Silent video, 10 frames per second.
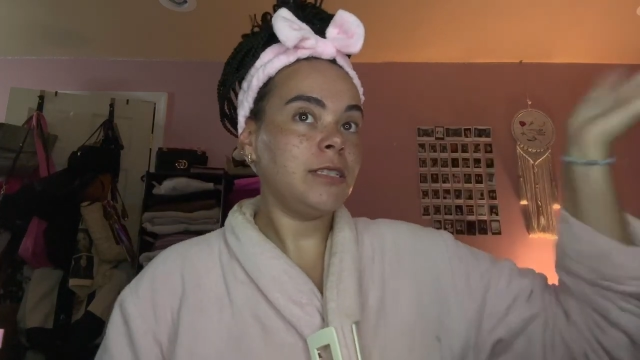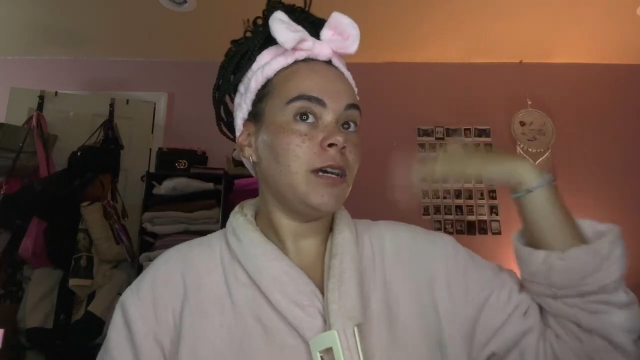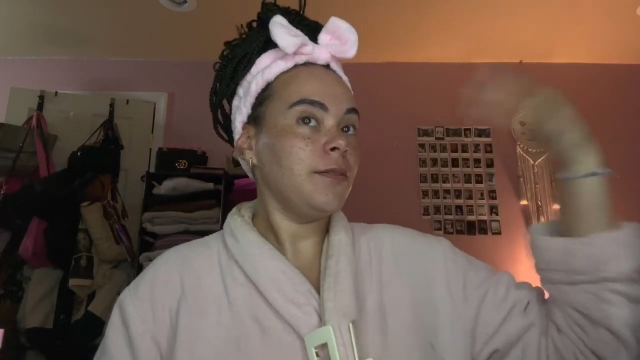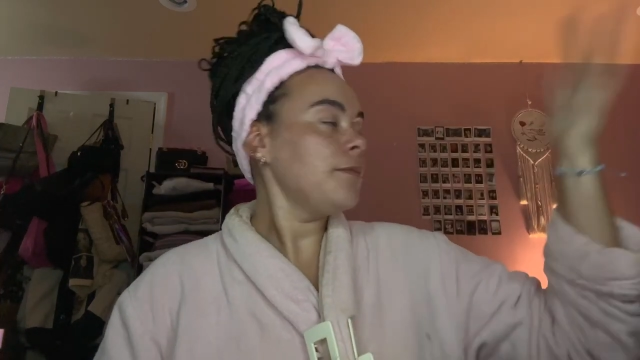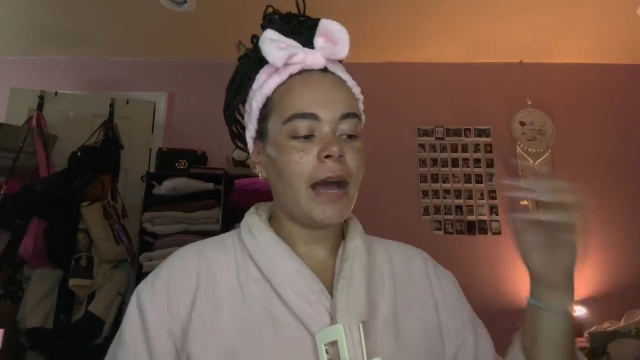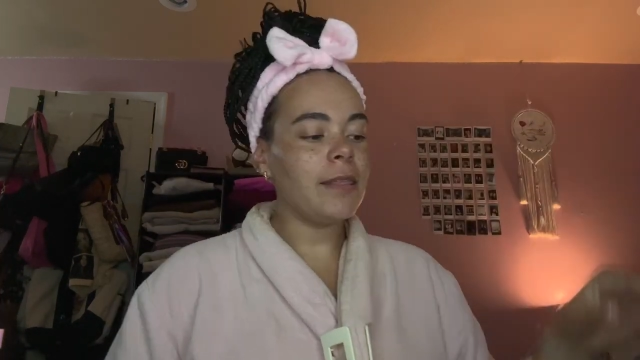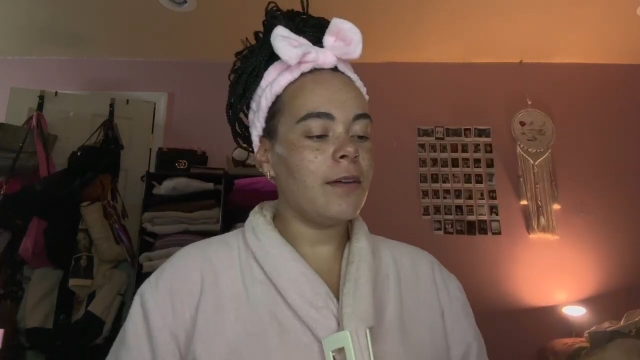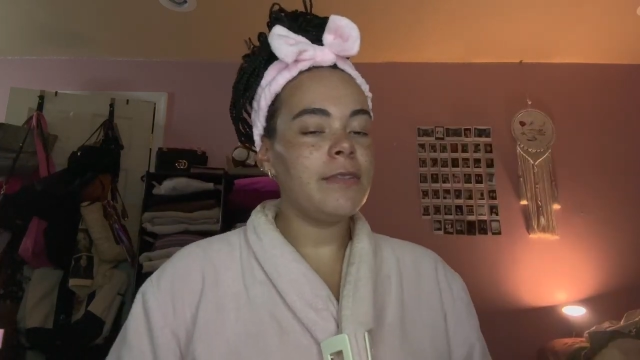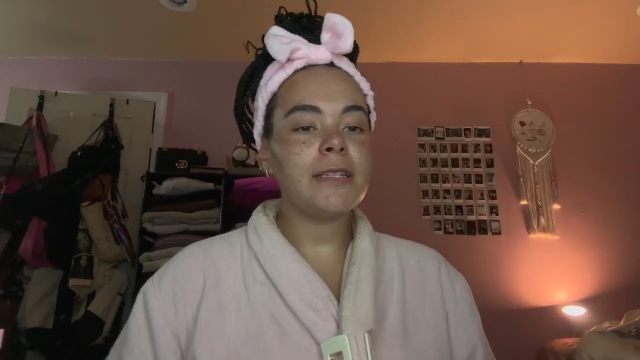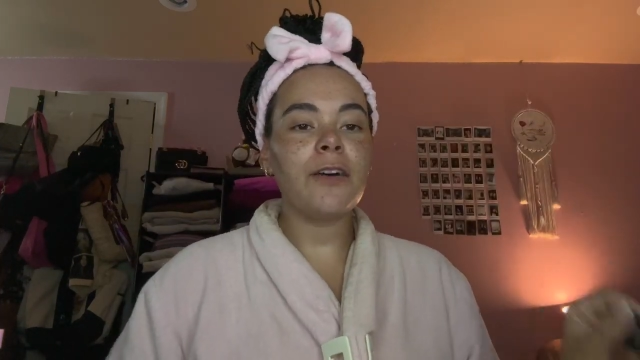So I
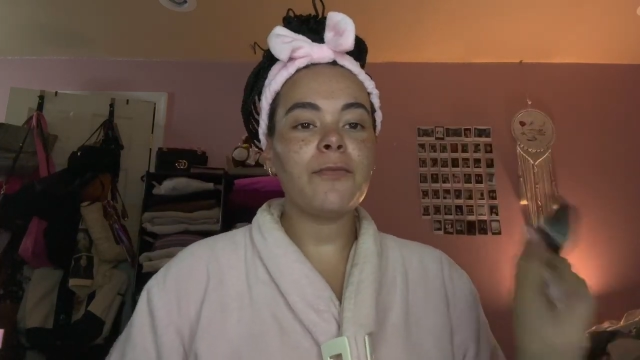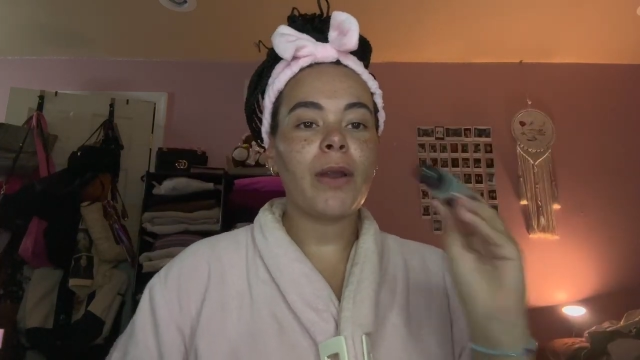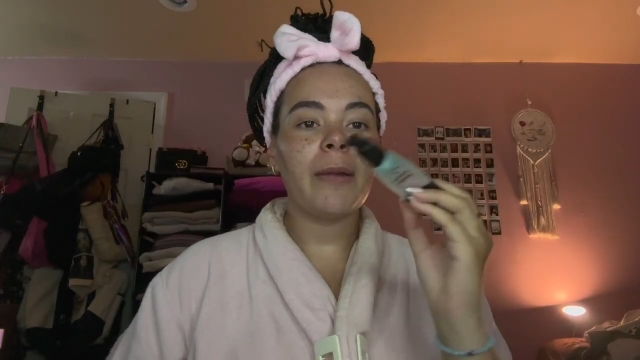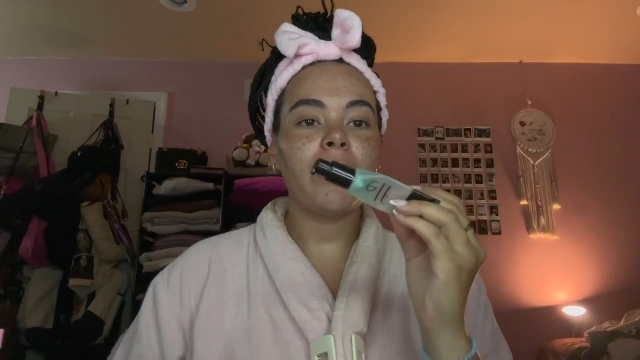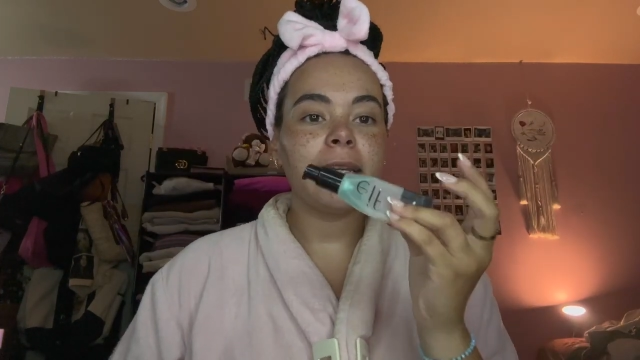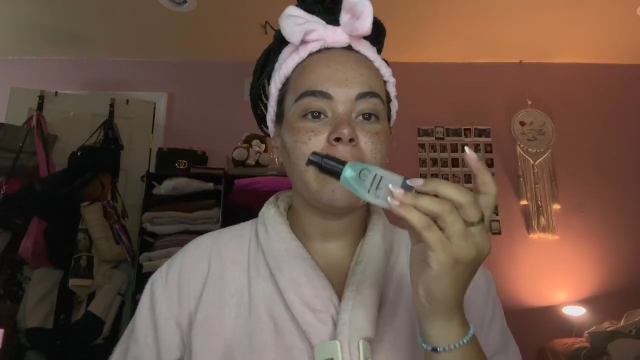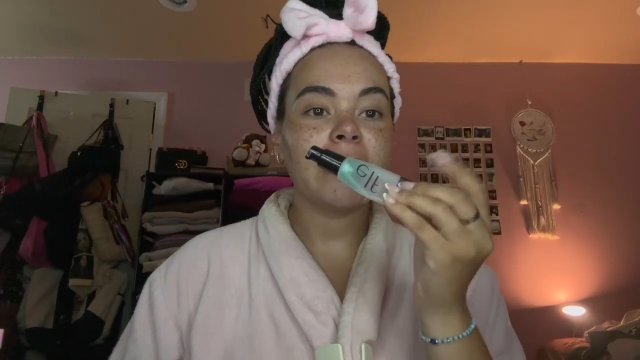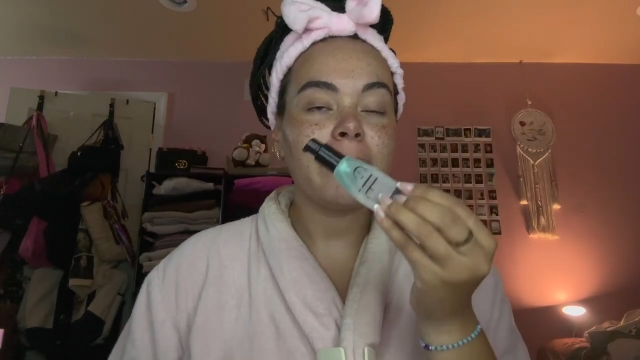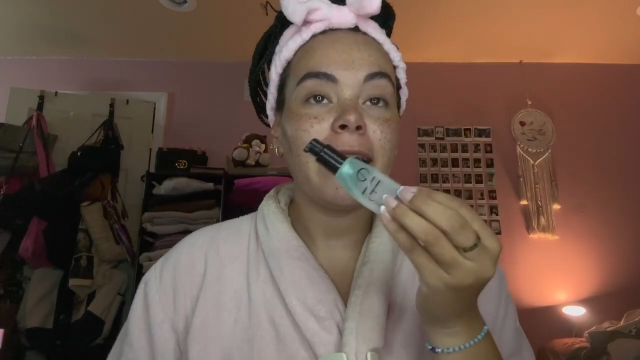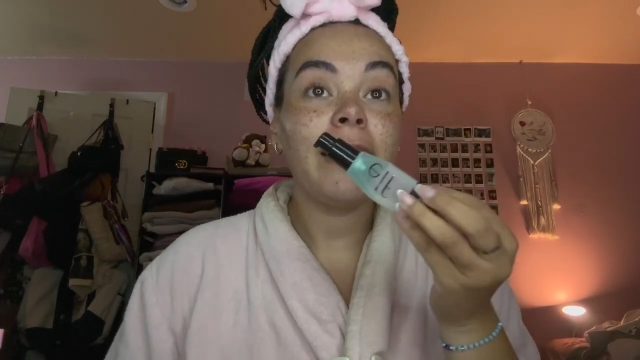love this e.l.f. primer. It
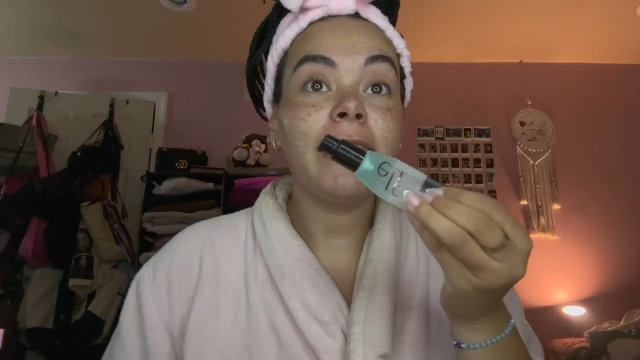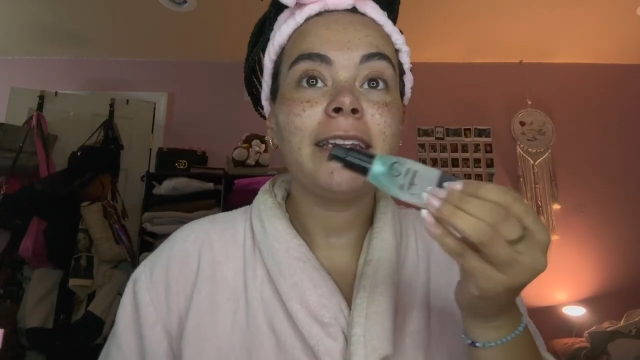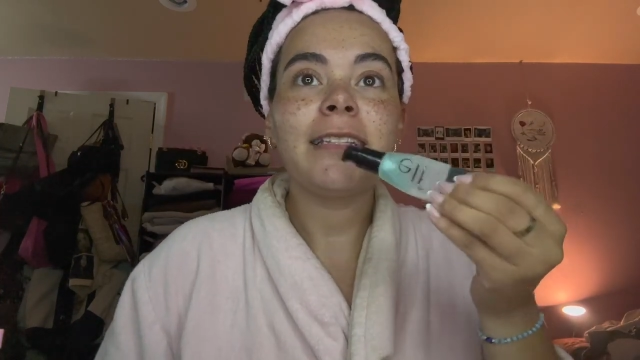makes my